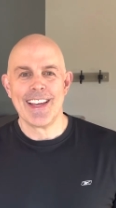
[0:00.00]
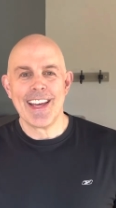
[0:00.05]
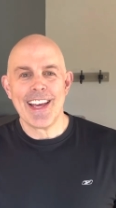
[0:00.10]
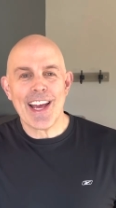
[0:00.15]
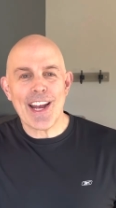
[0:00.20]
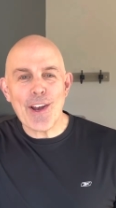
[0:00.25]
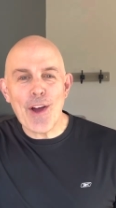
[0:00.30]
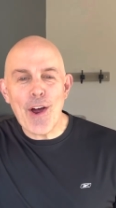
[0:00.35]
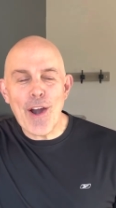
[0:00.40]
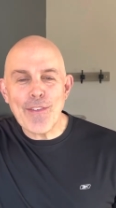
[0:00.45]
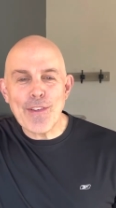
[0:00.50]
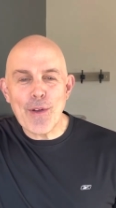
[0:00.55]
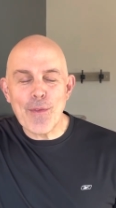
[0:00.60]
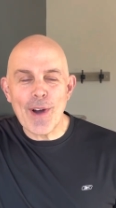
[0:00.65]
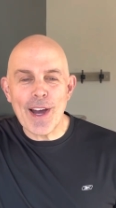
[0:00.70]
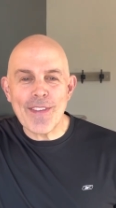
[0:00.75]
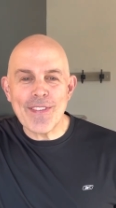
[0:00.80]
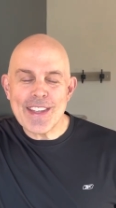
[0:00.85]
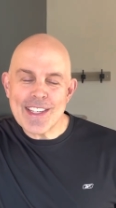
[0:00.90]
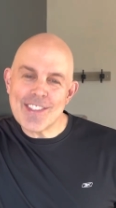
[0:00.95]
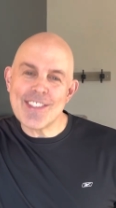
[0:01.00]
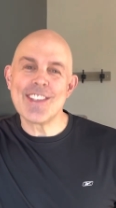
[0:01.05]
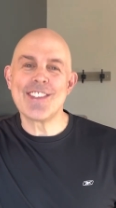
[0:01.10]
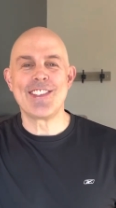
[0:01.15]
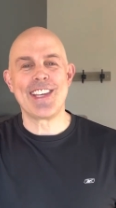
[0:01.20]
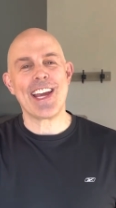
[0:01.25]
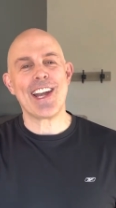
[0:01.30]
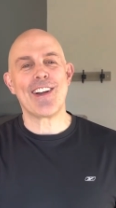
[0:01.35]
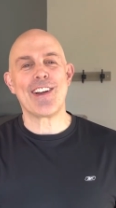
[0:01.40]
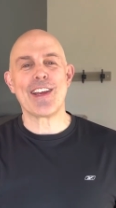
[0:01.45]
Hello everyone, this is
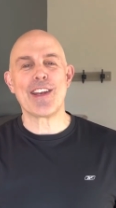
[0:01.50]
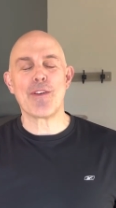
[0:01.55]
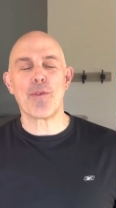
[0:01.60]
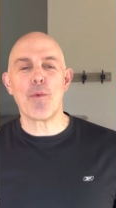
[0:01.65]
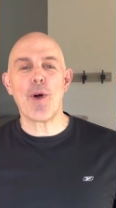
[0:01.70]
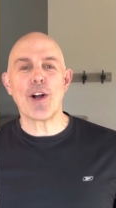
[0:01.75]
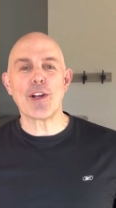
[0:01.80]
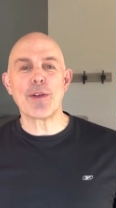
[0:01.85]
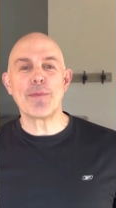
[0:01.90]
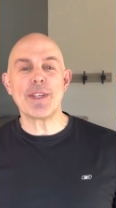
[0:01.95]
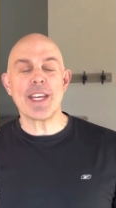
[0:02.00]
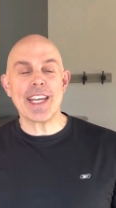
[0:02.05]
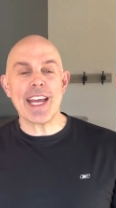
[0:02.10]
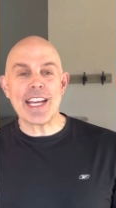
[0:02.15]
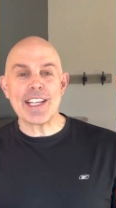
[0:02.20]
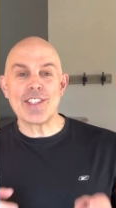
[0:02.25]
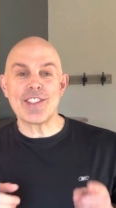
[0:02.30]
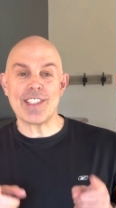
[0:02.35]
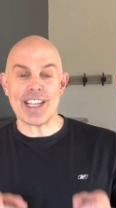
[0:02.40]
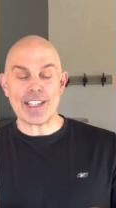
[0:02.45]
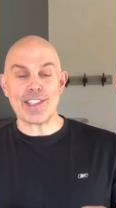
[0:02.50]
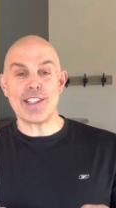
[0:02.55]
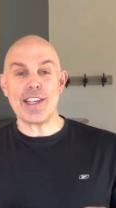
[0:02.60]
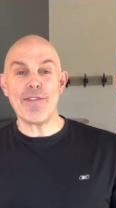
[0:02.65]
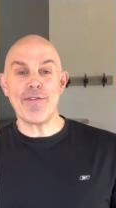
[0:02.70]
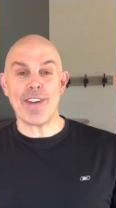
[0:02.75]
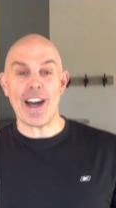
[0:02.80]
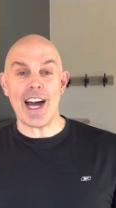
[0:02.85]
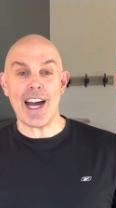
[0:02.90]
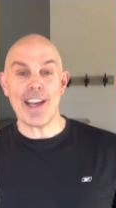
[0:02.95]
Daren. Welcome to day
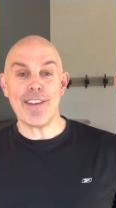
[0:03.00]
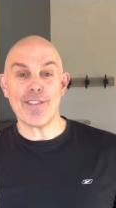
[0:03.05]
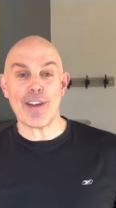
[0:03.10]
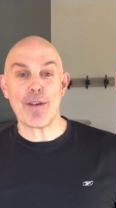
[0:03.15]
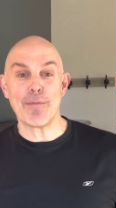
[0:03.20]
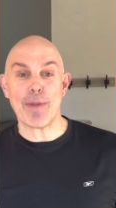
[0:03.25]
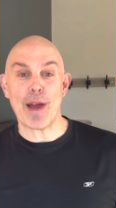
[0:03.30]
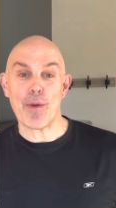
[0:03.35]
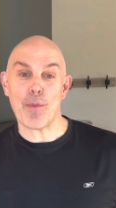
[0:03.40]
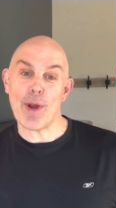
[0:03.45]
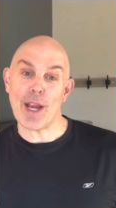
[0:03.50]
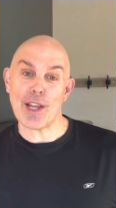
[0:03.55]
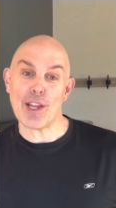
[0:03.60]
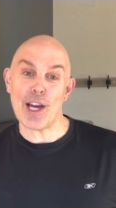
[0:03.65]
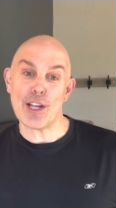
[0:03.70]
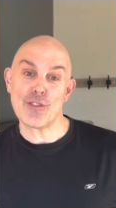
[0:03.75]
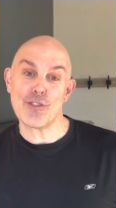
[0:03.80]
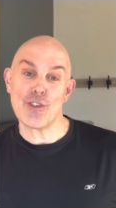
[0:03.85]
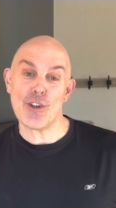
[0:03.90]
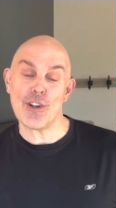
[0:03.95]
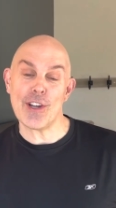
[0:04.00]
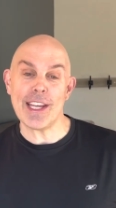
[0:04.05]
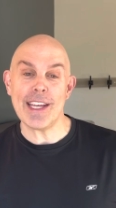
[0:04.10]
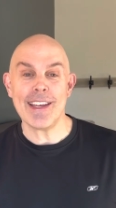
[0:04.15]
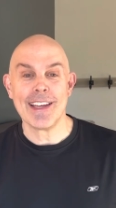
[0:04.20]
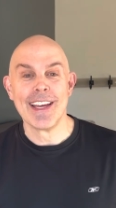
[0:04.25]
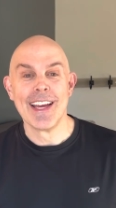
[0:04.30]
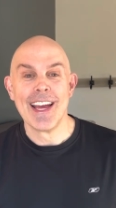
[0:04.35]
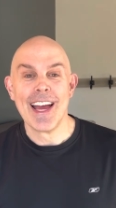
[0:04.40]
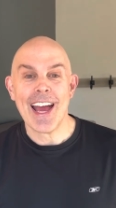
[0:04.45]
65 of my weight loss journey.
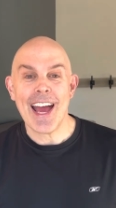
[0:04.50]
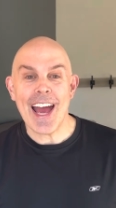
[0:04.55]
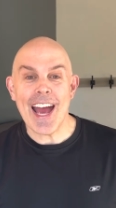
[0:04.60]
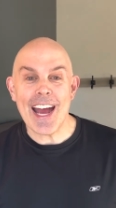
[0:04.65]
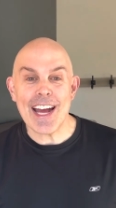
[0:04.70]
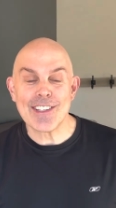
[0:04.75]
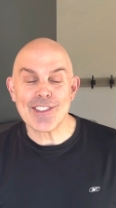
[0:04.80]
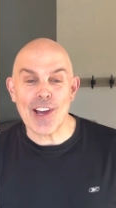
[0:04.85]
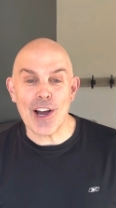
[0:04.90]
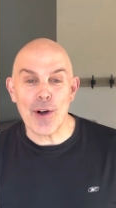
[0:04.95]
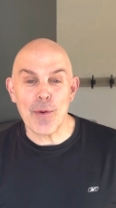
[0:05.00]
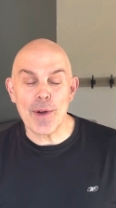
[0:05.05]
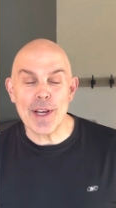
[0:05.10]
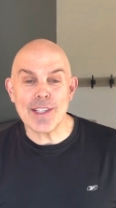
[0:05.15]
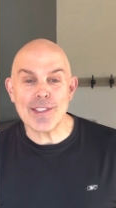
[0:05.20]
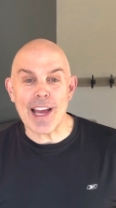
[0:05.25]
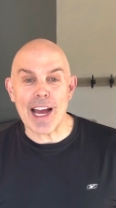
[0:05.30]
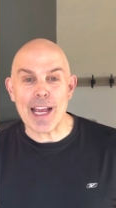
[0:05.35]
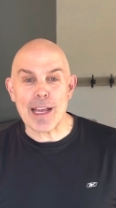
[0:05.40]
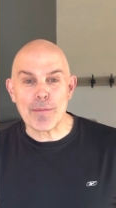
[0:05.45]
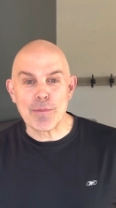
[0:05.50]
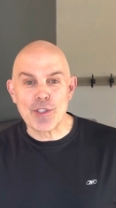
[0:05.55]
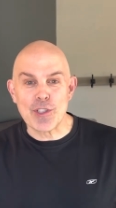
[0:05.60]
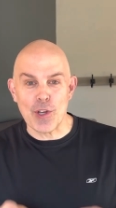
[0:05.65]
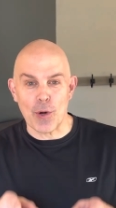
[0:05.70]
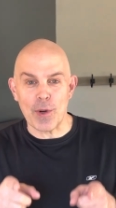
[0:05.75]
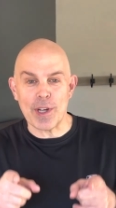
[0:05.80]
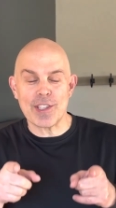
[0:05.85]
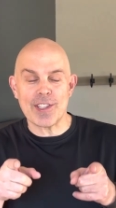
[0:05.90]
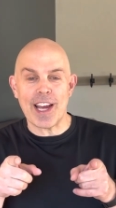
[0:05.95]
As always, I am
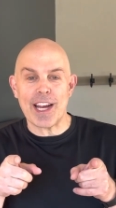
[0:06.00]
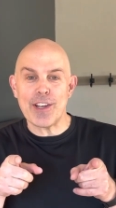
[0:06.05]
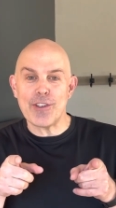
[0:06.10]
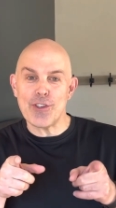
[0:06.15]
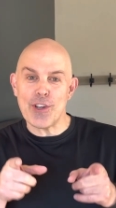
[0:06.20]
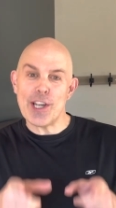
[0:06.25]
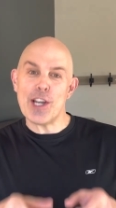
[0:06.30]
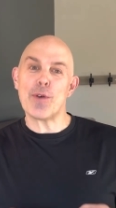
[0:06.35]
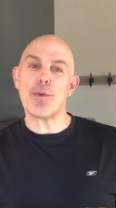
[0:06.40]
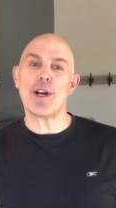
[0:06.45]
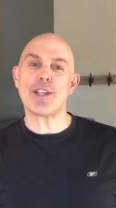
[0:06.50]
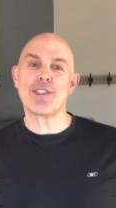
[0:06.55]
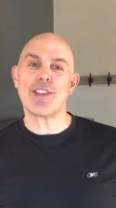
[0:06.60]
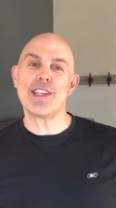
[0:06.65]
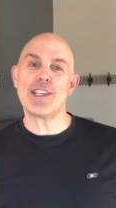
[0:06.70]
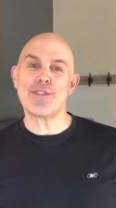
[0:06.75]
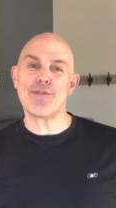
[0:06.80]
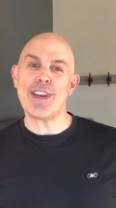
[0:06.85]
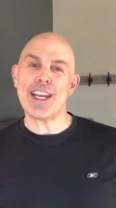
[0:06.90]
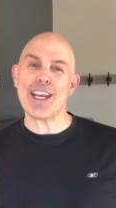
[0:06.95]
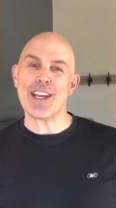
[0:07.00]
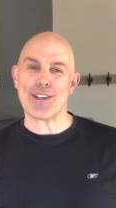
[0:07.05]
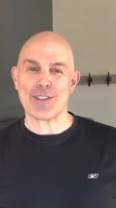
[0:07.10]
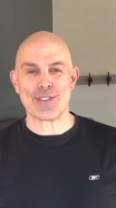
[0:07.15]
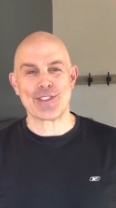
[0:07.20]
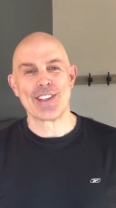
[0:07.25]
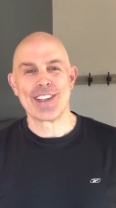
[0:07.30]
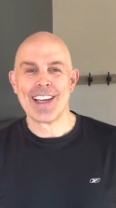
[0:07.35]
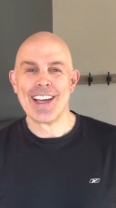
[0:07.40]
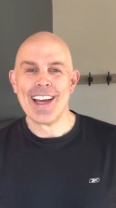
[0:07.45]
so excited you're here watching these
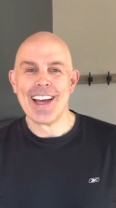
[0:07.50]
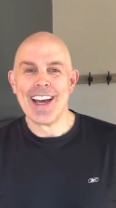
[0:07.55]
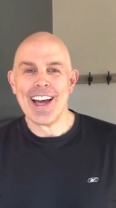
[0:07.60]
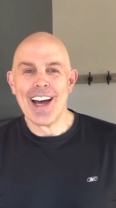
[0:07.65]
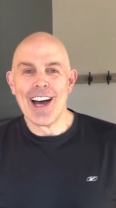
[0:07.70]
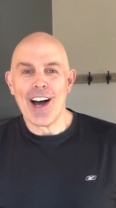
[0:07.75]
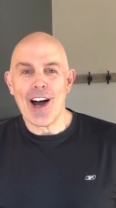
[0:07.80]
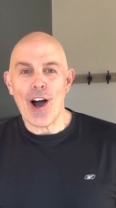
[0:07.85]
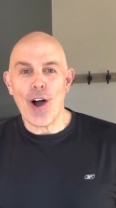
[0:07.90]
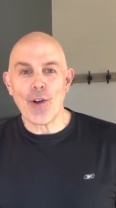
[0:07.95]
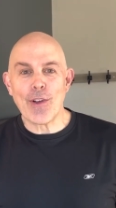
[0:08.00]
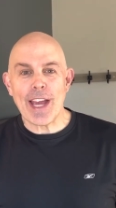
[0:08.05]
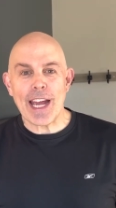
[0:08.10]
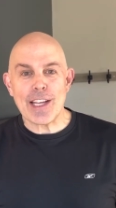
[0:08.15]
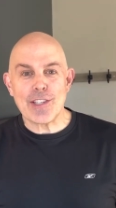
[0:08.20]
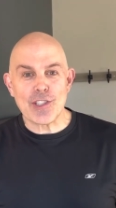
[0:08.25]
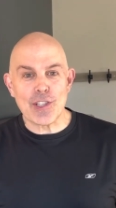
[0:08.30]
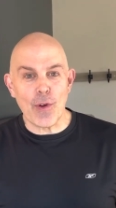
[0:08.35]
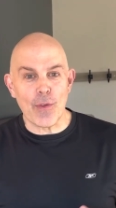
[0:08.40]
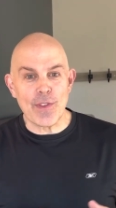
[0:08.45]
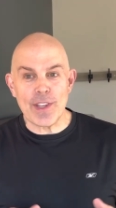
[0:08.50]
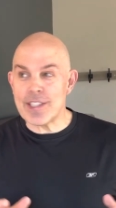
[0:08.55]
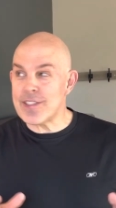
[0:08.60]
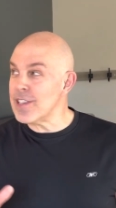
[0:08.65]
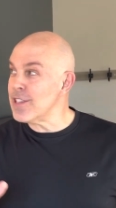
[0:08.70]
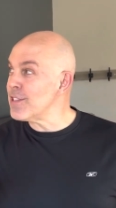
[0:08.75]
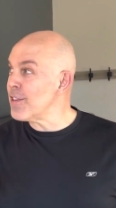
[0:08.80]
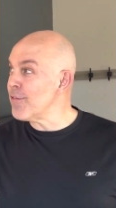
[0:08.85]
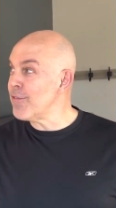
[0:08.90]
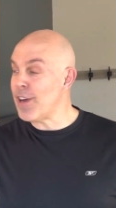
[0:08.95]
videos. Okay, so this
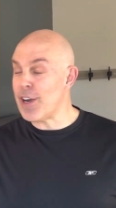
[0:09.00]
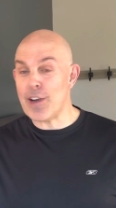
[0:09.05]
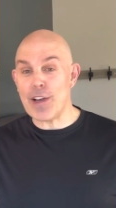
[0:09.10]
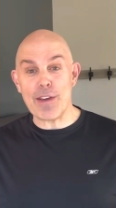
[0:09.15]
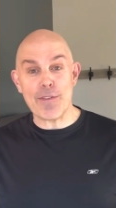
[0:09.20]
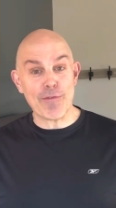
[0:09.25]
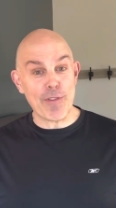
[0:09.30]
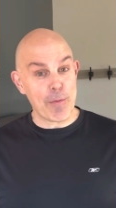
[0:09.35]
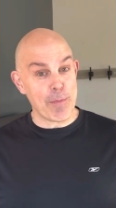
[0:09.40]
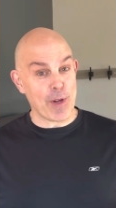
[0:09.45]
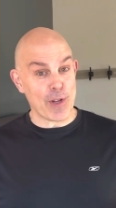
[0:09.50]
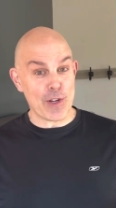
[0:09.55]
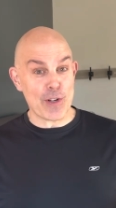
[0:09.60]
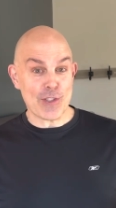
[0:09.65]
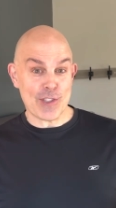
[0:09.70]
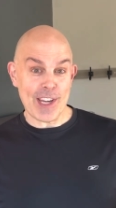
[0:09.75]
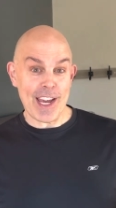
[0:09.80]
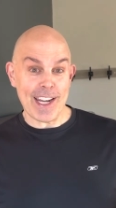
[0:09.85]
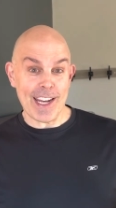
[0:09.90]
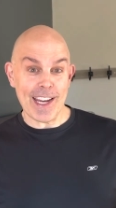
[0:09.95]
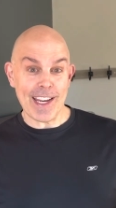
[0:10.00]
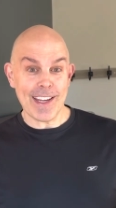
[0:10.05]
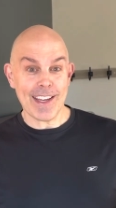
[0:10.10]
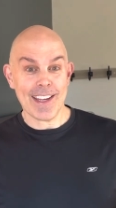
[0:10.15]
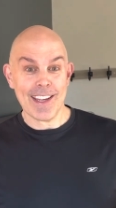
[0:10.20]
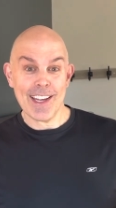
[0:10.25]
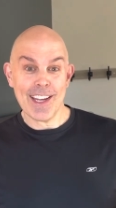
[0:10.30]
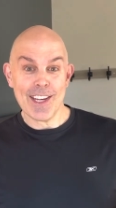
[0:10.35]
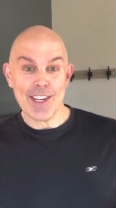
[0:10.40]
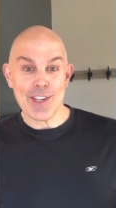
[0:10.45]
is a very familiar setting.
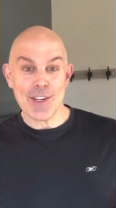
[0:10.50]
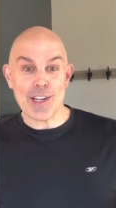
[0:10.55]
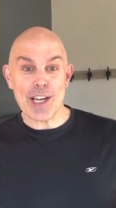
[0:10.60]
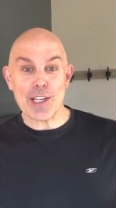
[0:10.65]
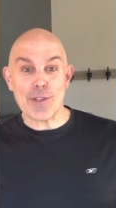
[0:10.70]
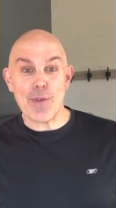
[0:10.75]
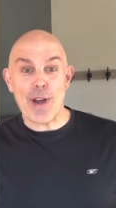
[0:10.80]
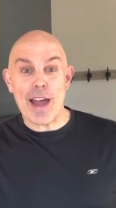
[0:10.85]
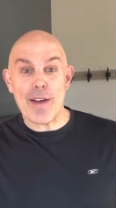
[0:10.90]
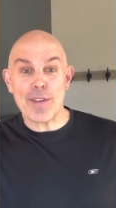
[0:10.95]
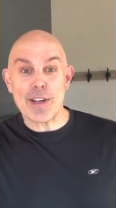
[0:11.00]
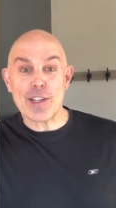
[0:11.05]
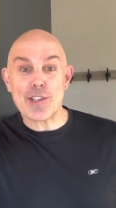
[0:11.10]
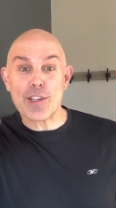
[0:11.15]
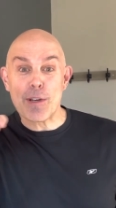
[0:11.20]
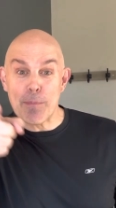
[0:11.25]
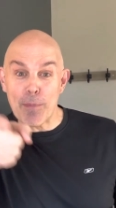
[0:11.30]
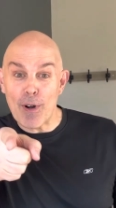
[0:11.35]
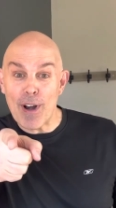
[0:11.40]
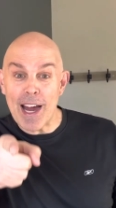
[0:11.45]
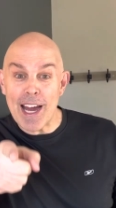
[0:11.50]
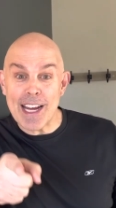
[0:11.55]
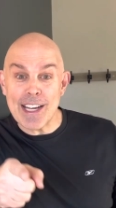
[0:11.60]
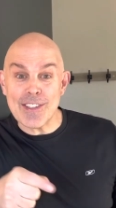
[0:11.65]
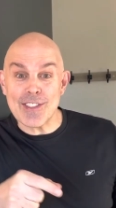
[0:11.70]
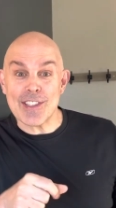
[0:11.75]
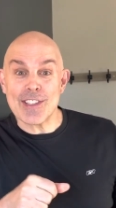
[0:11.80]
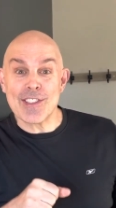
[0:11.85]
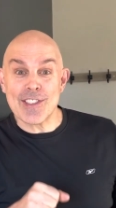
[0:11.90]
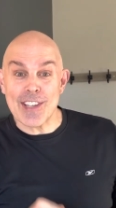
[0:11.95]
You guys were having a
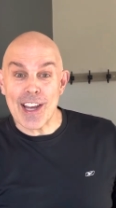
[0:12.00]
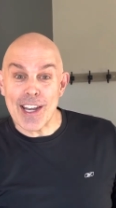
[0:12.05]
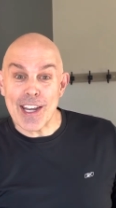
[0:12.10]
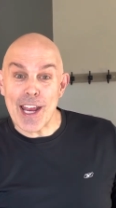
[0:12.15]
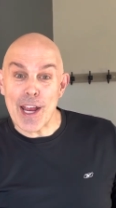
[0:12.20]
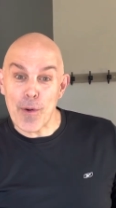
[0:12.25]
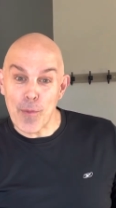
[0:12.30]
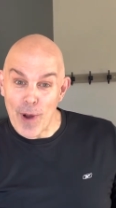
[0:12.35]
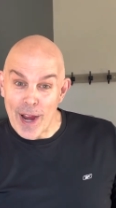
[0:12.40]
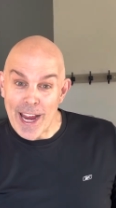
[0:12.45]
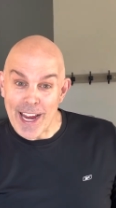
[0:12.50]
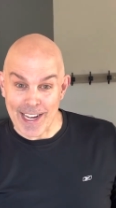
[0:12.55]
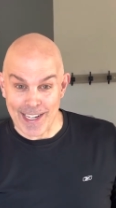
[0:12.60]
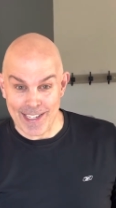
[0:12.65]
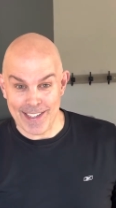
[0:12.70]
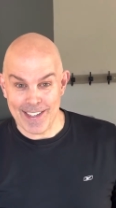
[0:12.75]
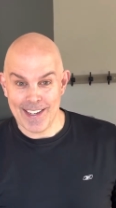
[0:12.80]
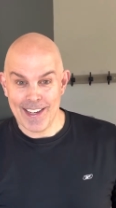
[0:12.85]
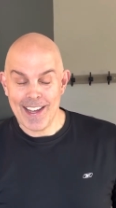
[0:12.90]
surprise Sunday weigh-in.